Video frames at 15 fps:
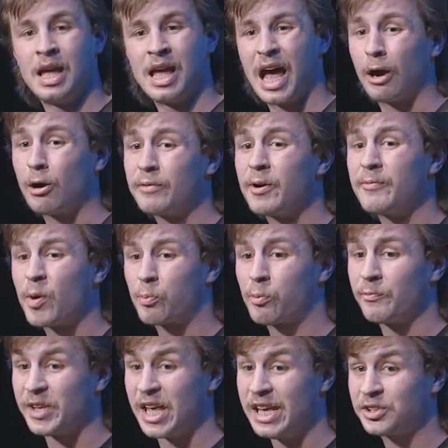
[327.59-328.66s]
However,
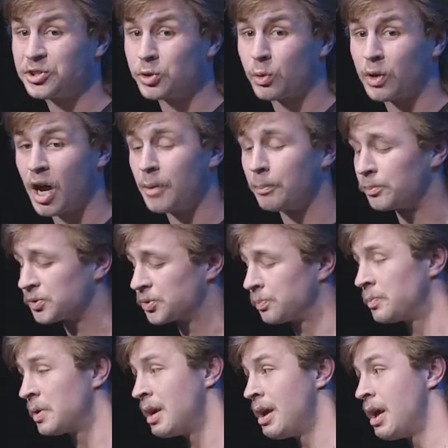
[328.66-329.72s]
the issue
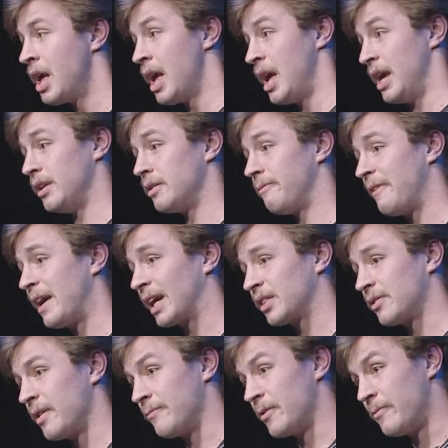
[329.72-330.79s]
comes in the fact
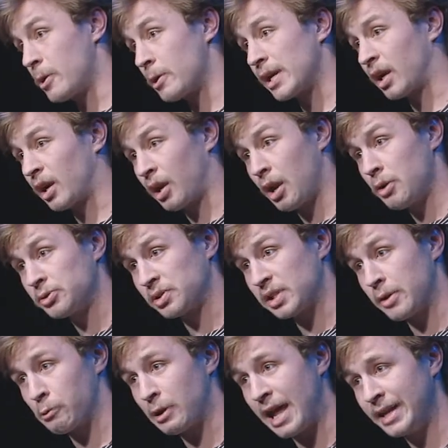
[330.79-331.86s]
that the very
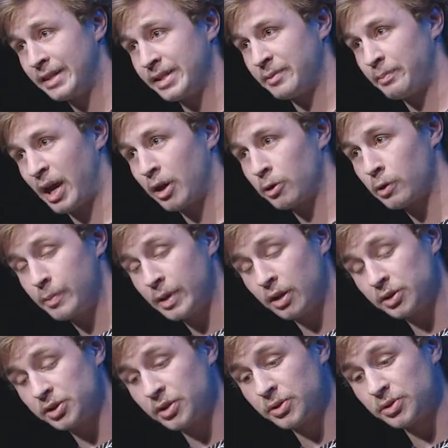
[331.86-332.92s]
closely related powdery
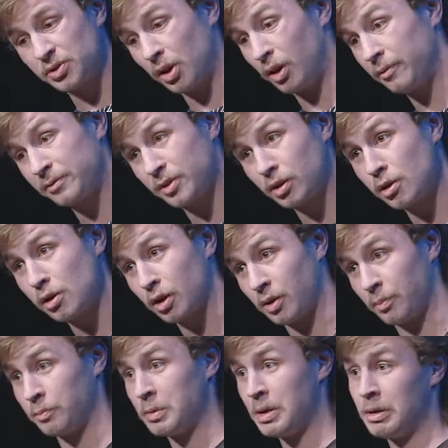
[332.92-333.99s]
mildews often
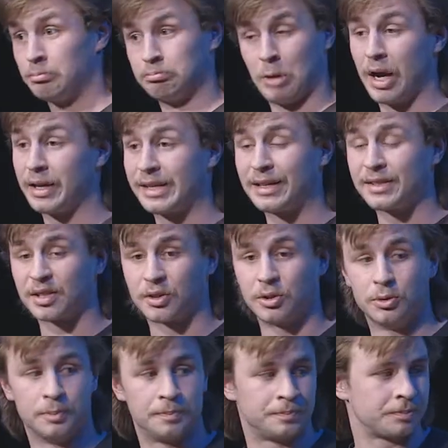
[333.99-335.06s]
look identical.